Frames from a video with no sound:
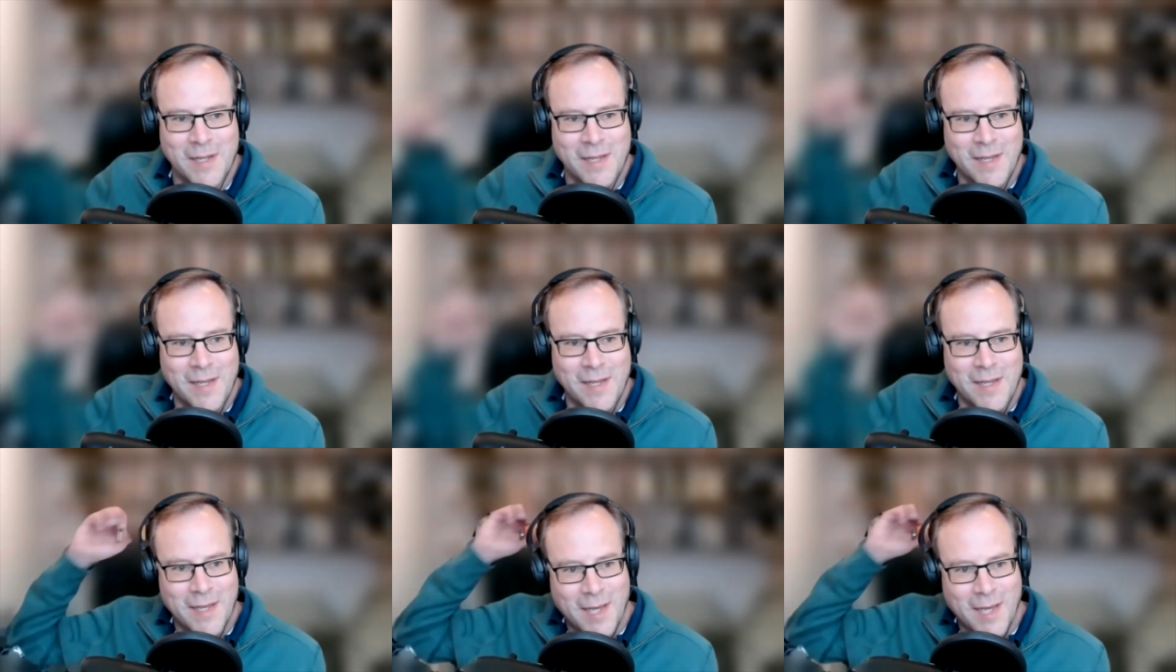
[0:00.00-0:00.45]

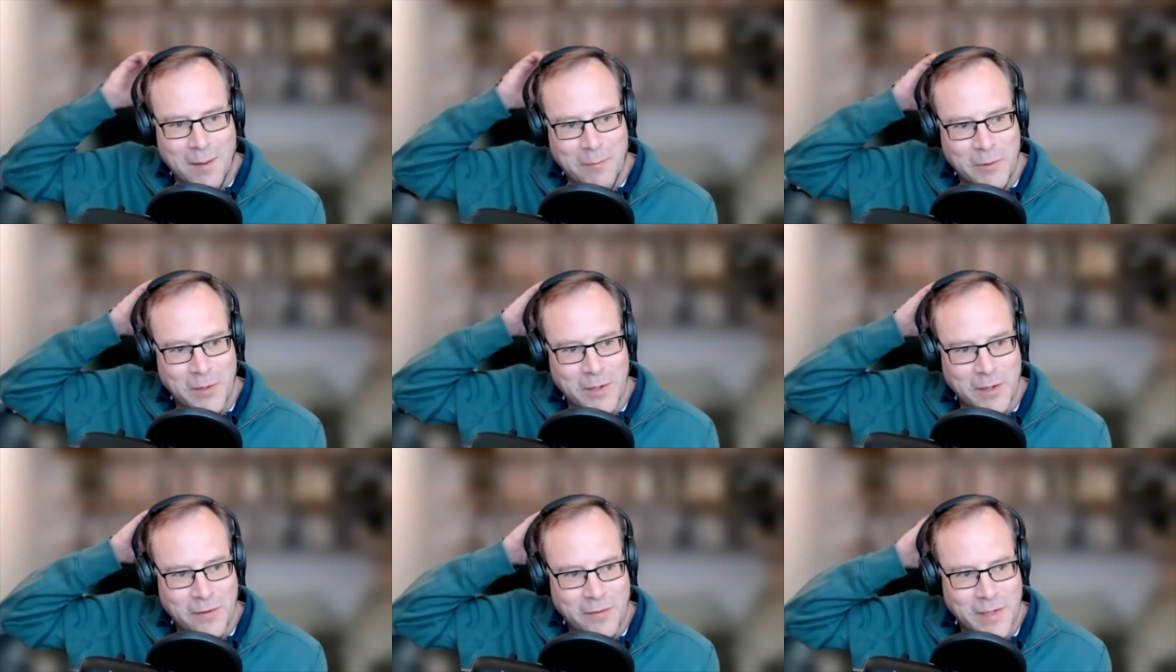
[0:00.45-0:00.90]

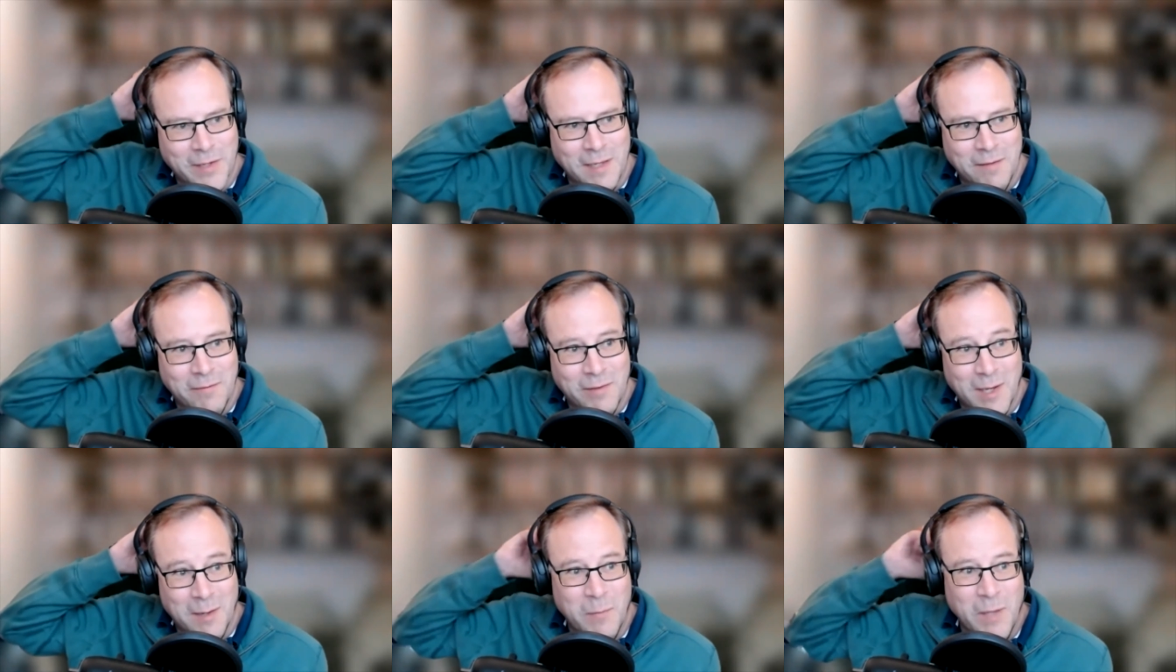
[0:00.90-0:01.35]
happening on the
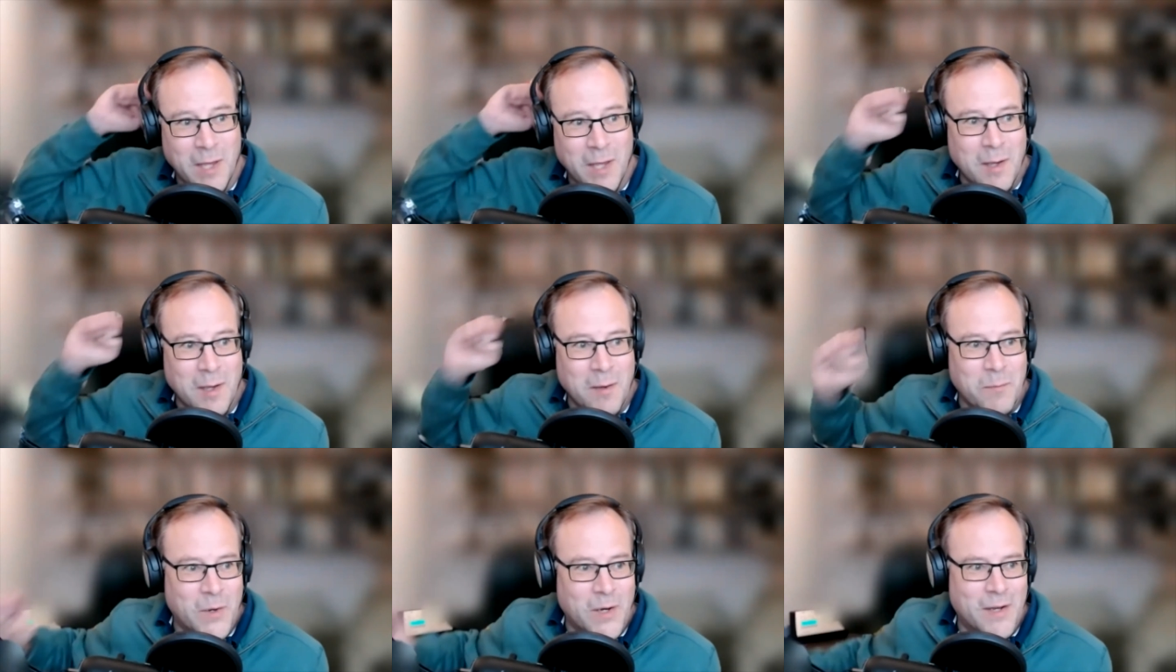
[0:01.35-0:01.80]
evm
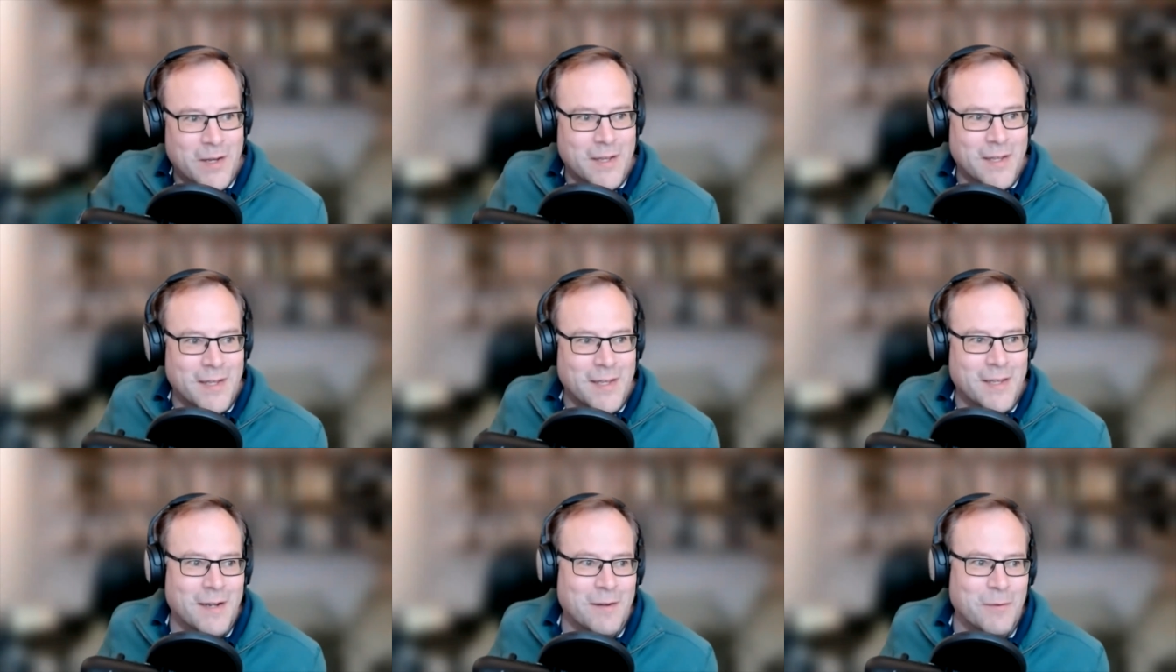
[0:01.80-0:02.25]
but
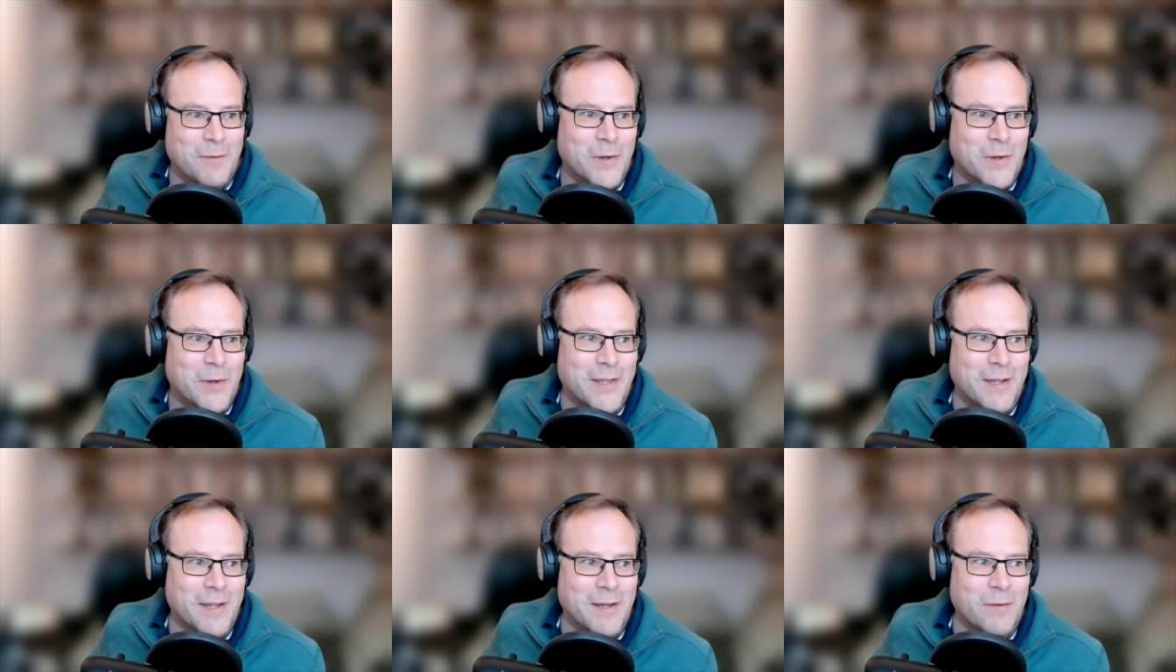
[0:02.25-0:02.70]
you know what
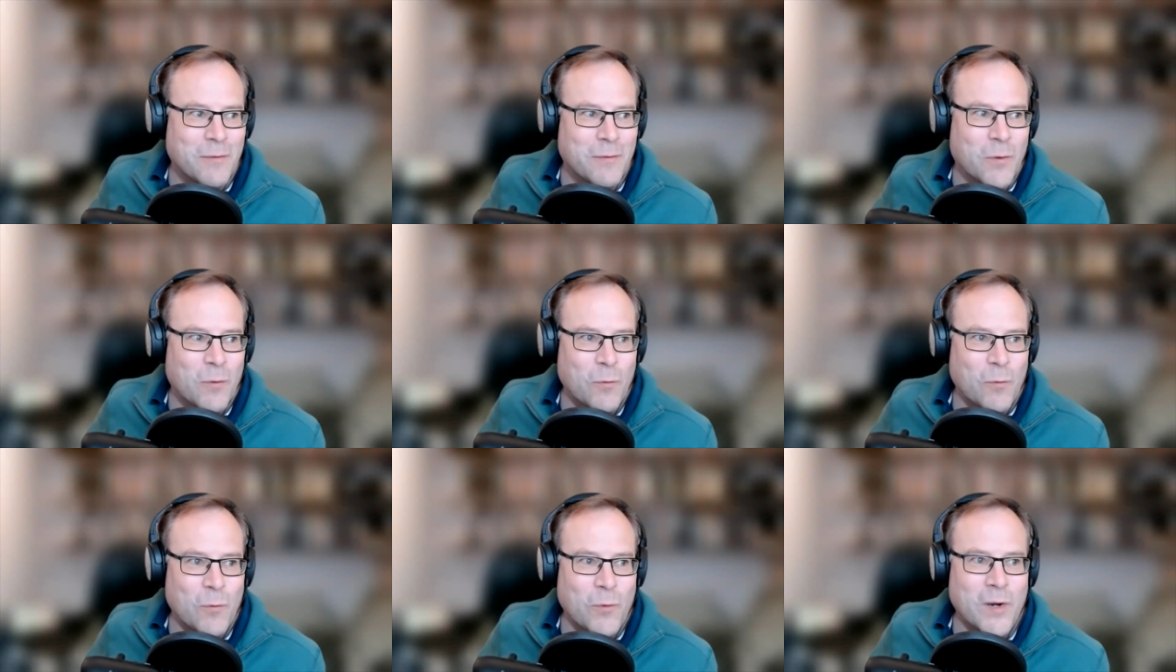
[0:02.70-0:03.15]
what
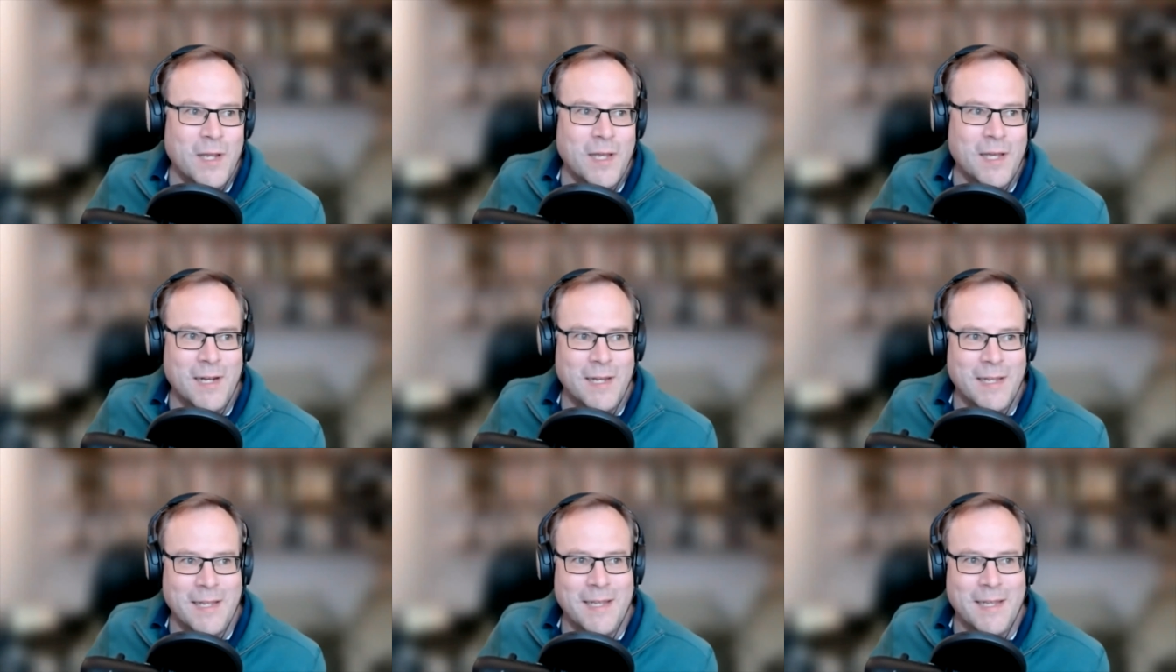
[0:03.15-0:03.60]

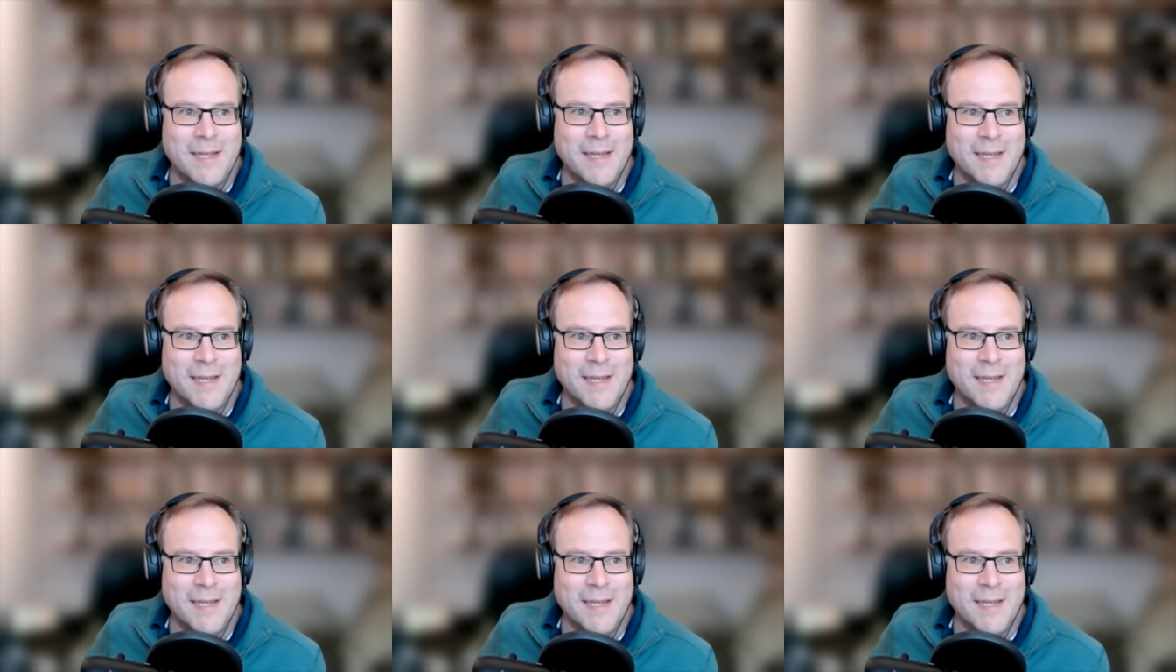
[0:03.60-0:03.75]
really